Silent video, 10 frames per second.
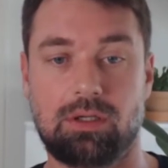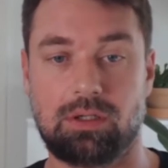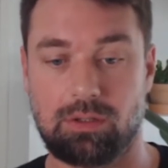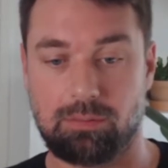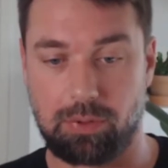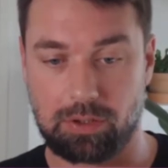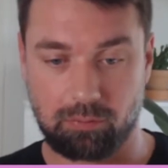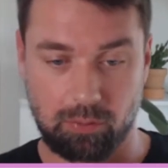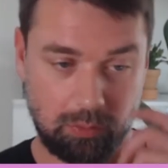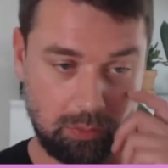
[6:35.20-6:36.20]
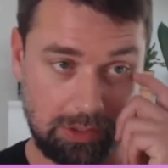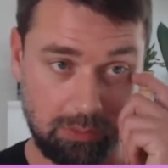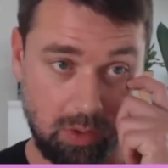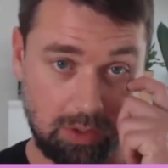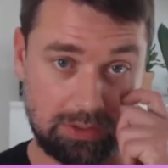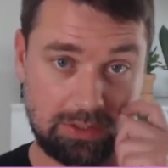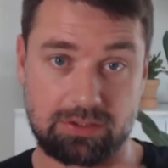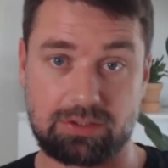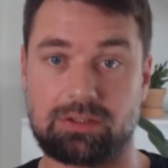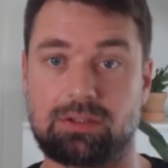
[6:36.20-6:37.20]
But what we really want
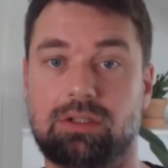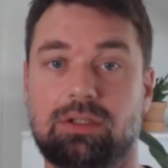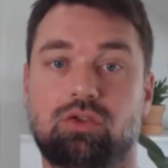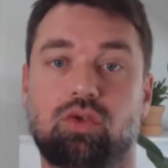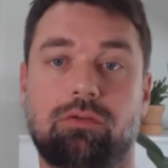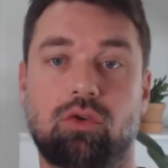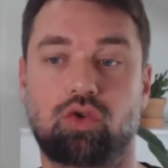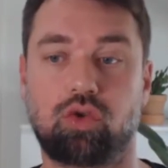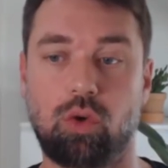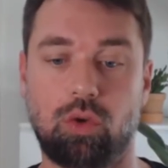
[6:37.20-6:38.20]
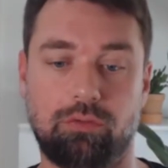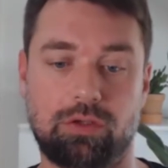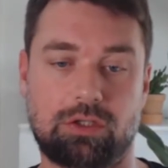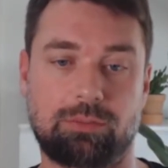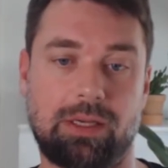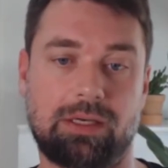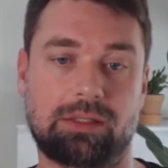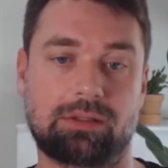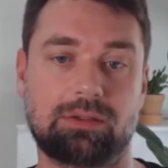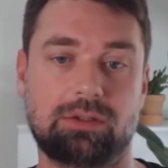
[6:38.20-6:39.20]
is to have control over the spanning.
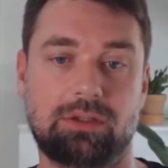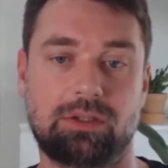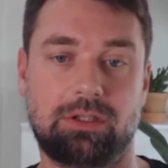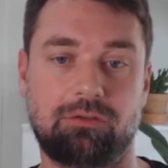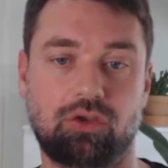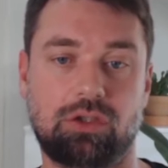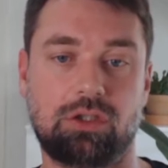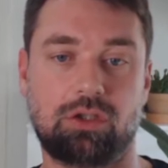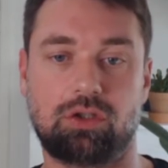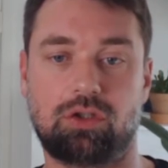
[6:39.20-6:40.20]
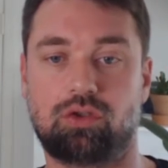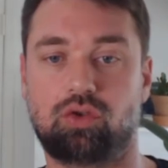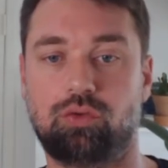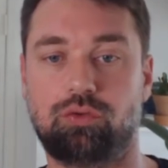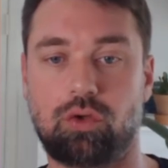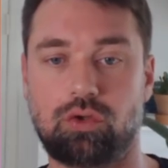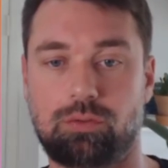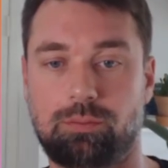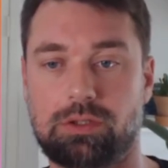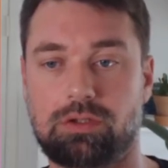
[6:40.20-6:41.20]
If you see the two first
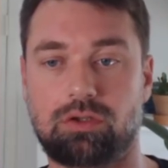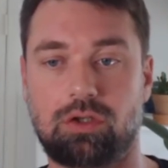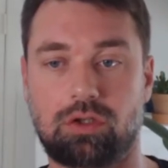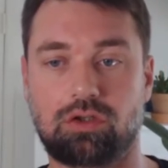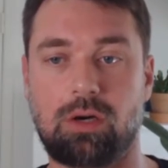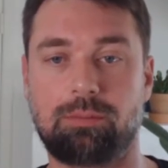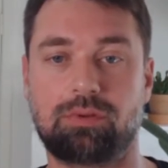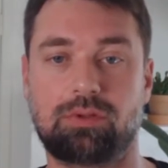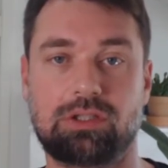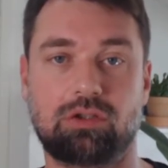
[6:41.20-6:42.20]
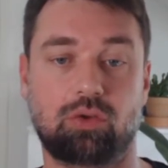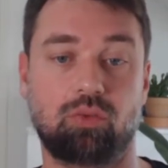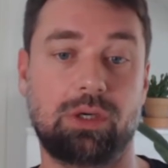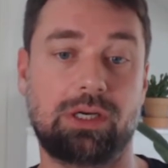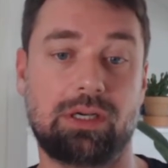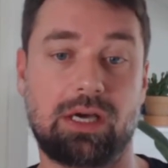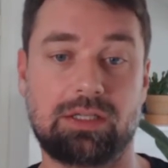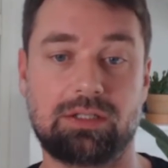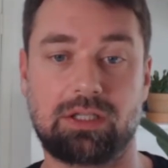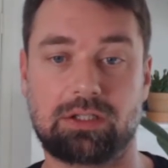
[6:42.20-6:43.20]
pictures on the top, these look really
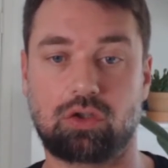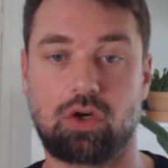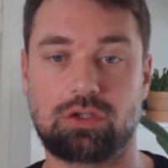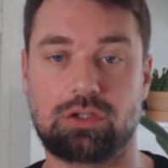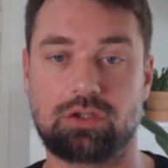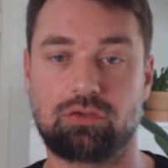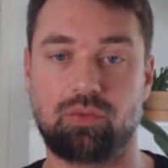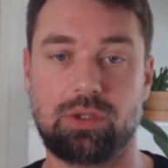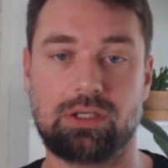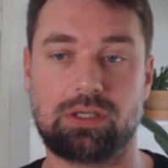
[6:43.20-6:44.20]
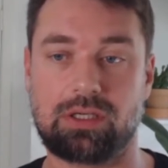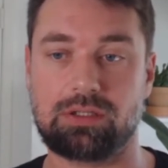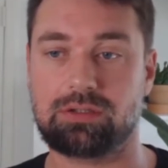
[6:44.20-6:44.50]
nice, like the content is really nice,